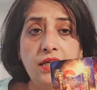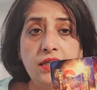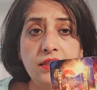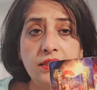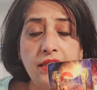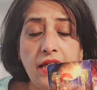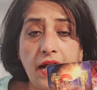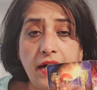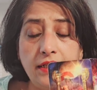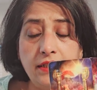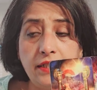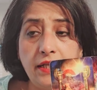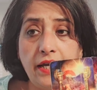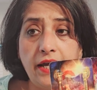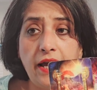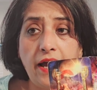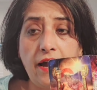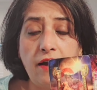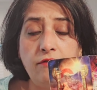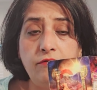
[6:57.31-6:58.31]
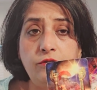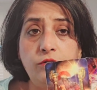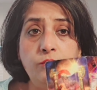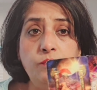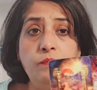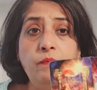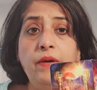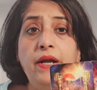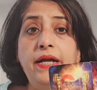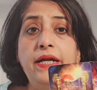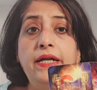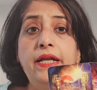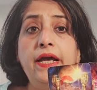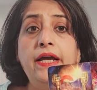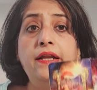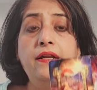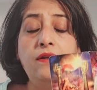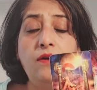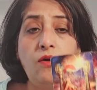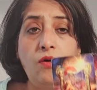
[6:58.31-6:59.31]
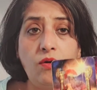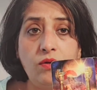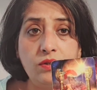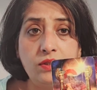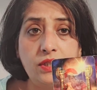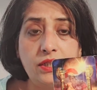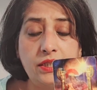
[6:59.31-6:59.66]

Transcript: that they have to maintain all the